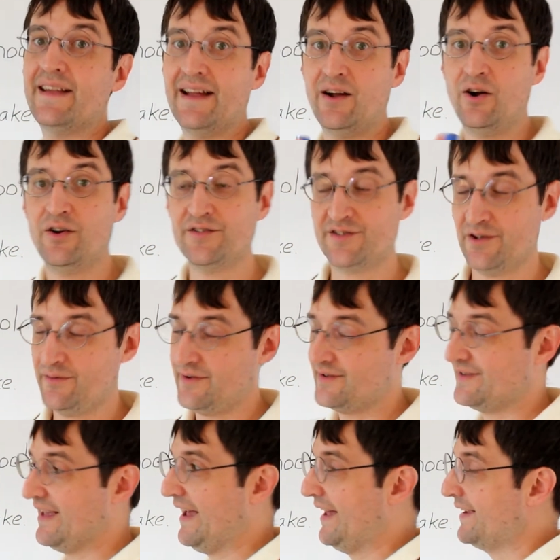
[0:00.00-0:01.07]
Also,
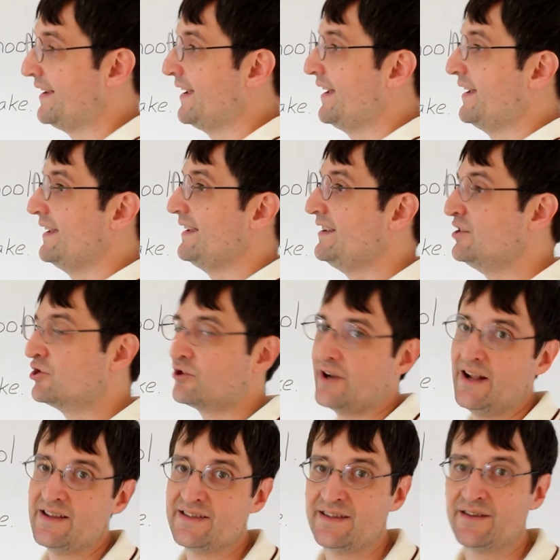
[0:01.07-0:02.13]
there's that.
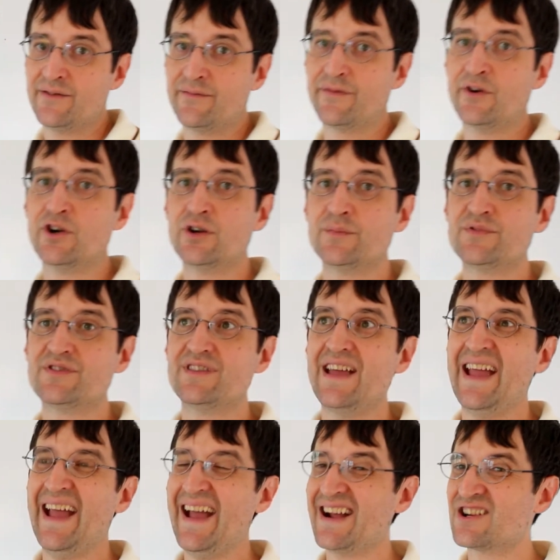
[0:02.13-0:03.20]
Intransitive verbs,
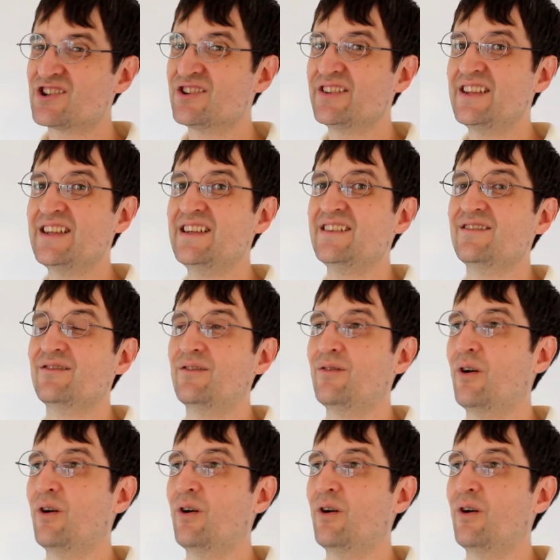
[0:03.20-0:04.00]
they actually